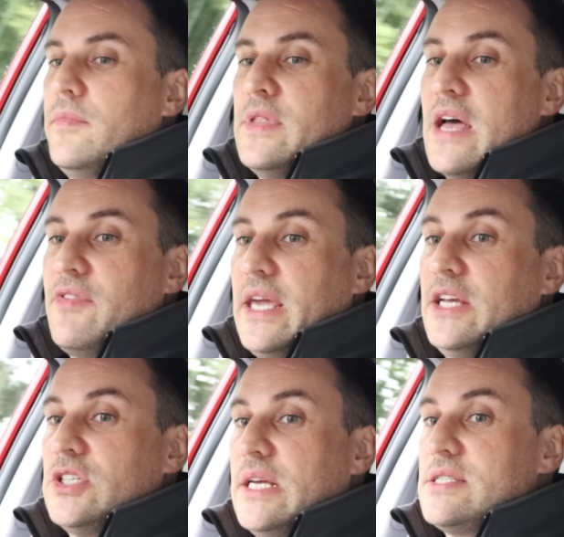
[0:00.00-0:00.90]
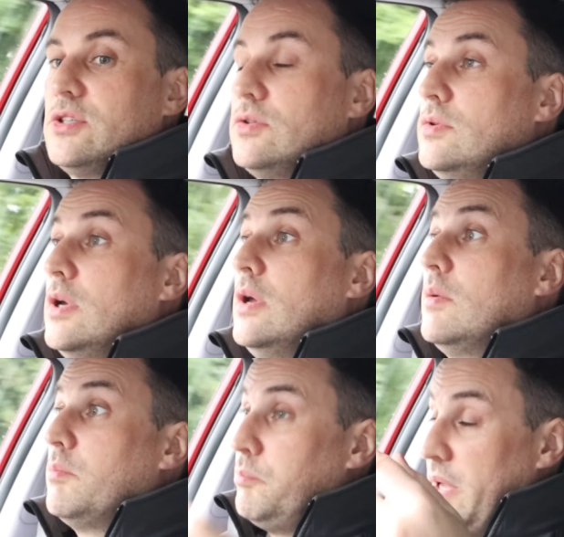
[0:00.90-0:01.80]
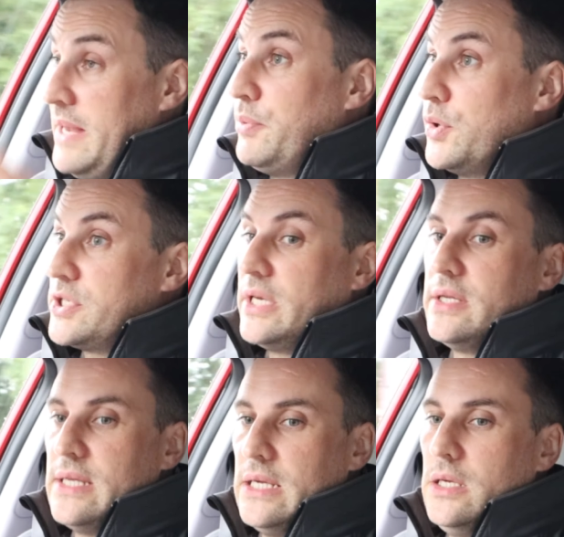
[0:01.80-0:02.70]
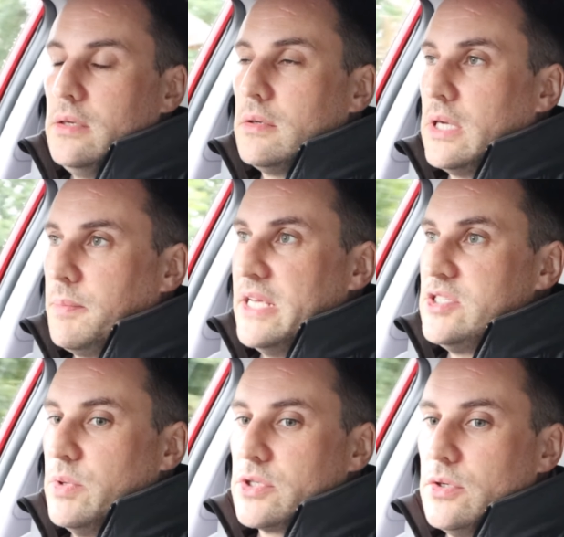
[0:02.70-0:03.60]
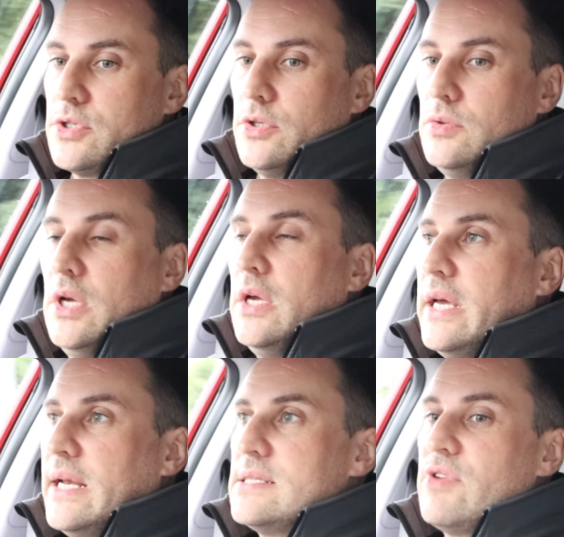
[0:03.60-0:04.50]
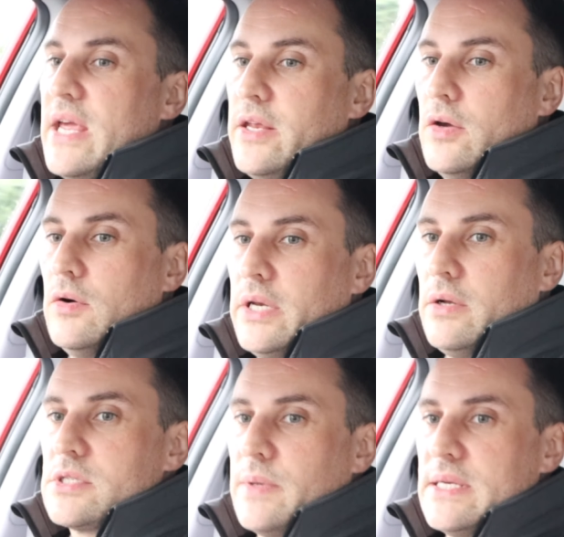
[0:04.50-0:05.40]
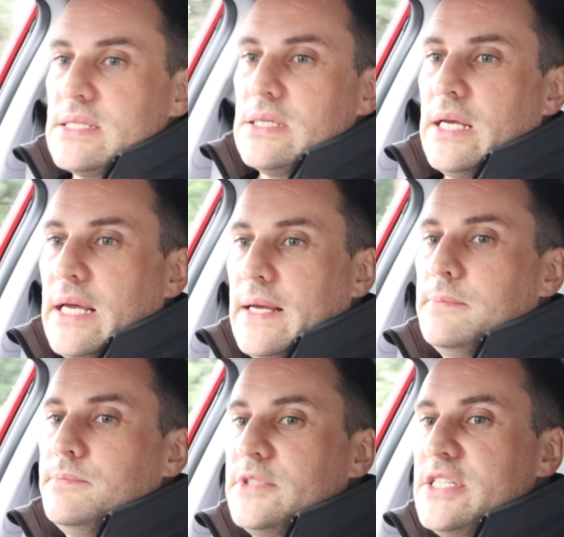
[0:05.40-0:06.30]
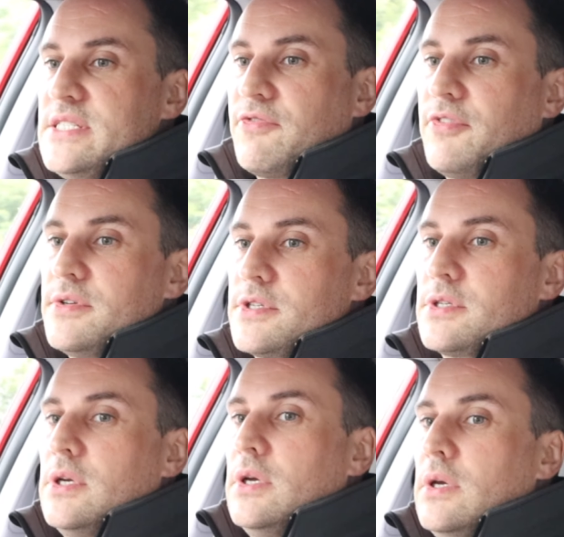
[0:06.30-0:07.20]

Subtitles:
navigation as to inputting the place you want to go to. It has radio. It also has the different